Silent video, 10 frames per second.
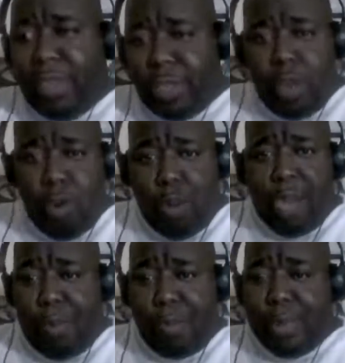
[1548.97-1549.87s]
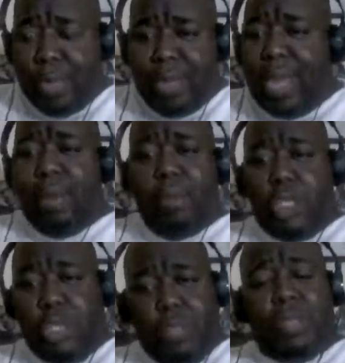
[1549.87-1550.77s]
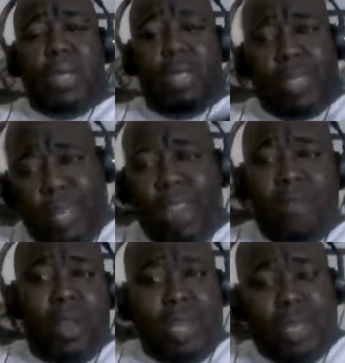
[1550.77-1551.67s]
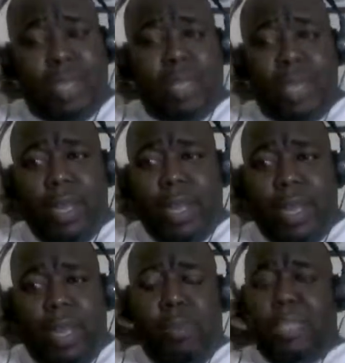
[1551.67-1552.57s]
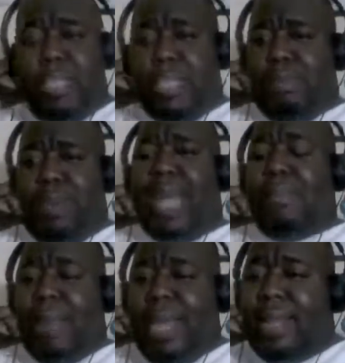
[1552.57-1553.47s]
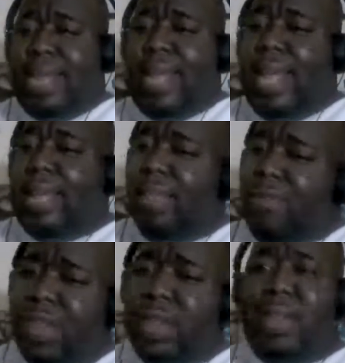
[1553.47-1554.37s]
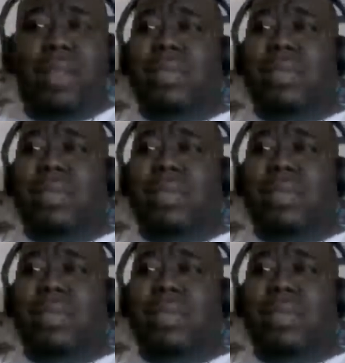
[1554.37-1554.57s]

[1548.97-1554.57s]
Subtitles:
Even though white people at the time were shooting and enslaving us, it was this black man that they had the villain.